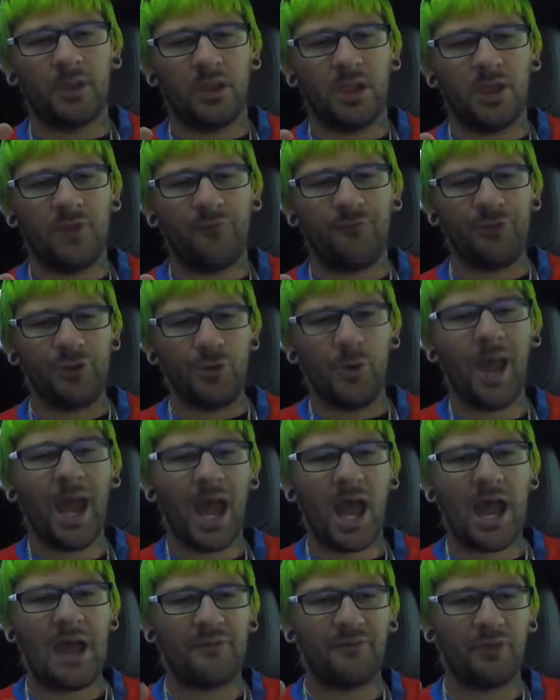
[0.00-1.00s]
if you
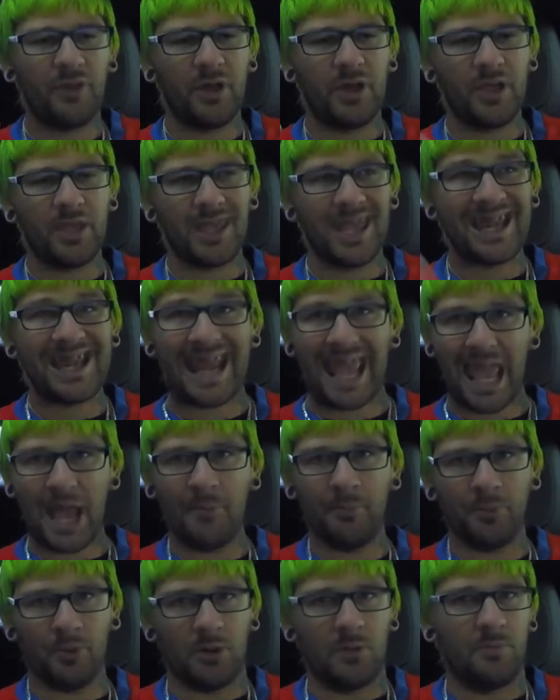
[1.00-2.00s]
have, an
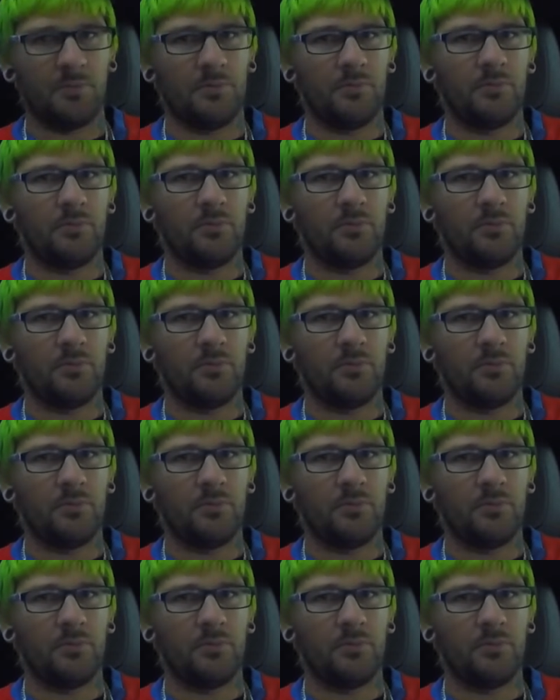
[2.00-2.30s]
emblem,